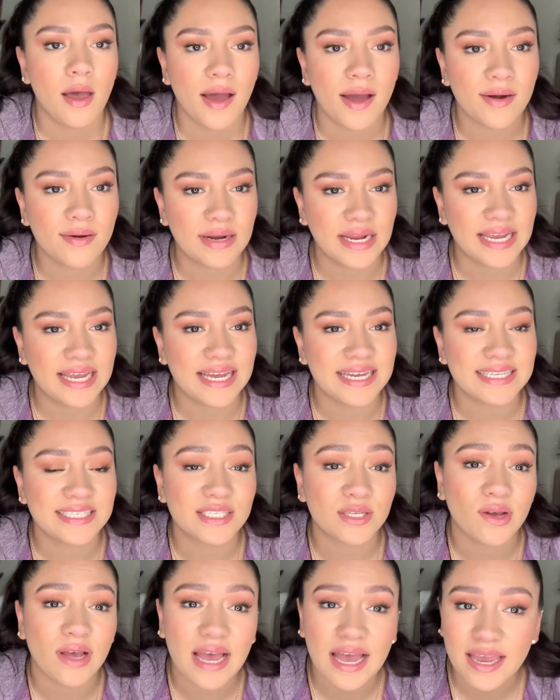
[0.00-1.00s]
right guys, so
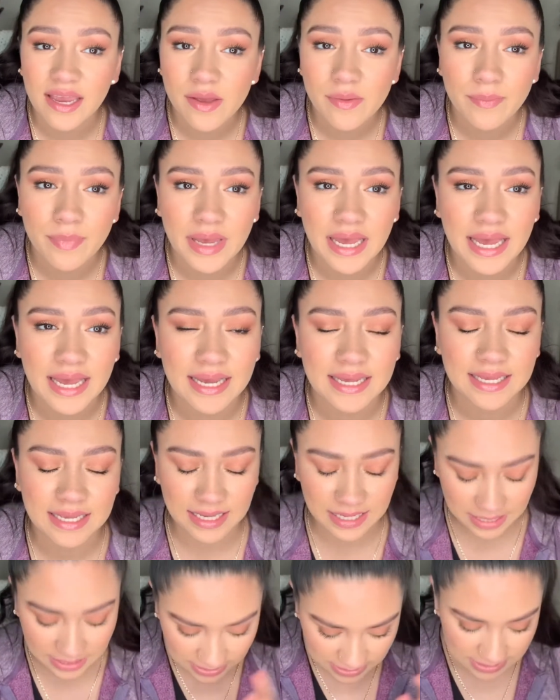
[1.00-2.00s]
I am back. It
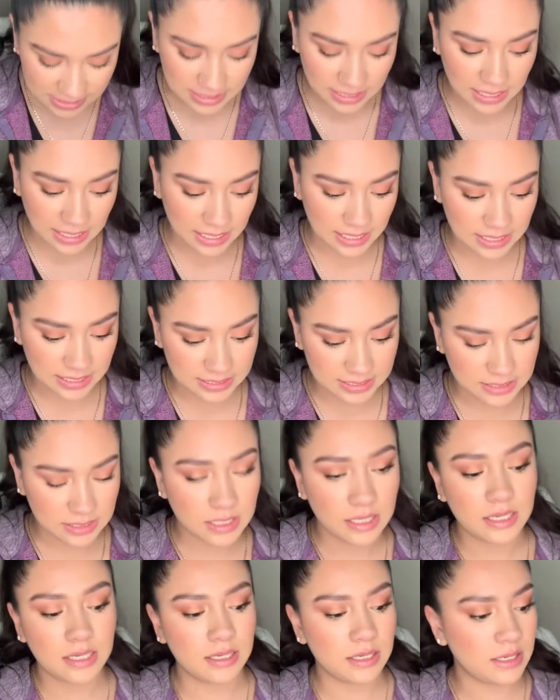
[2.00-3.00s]
is late.
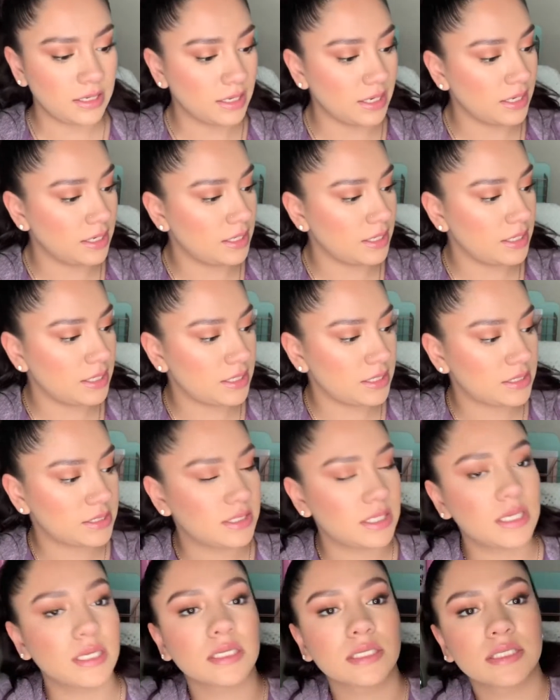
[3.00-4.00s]
It is
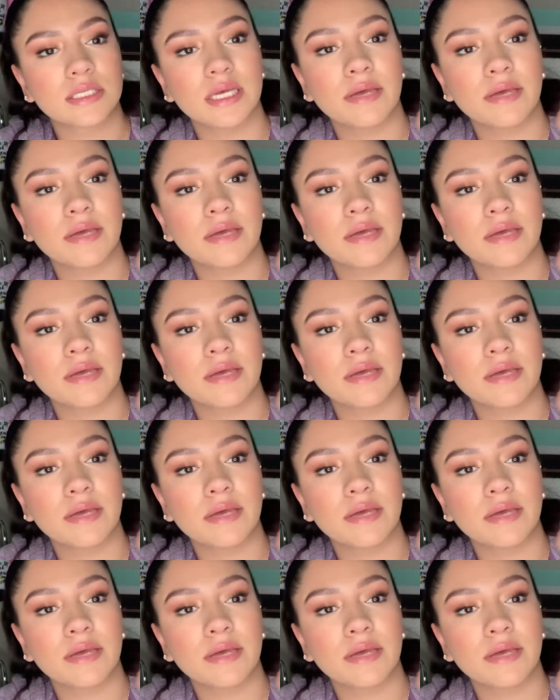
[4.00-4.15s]
7